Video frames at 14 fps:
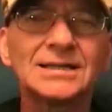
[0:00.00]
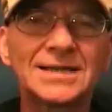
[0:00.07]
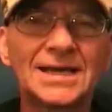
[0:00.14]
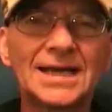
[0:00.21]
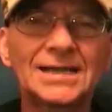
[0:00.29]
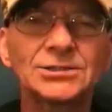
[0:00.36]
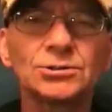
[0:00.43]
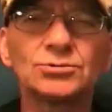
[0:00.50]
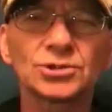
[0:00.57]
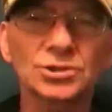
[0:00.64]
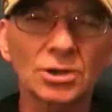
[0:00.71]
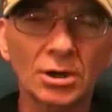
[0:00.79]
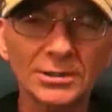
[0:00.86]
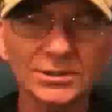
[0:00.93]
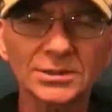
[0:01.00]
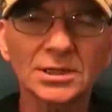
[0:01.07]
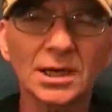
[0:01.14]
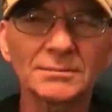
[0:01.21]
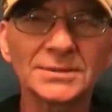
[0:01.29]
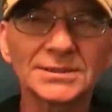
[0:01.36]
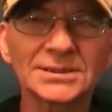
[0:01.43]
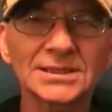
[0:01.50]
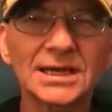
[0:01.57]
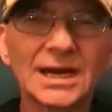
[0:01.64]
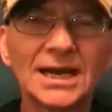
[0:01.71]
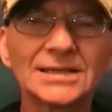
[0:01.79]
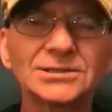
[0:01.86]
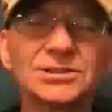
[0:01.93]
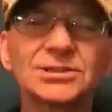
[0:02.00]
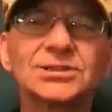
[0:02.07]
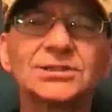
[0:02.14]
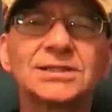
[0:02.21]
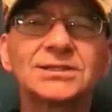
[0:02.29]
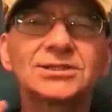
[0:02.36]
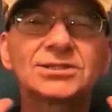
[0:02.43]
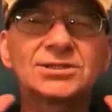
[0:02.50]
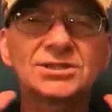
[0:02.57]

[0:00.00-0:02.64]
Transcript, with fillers: that as you start to come into consciousness,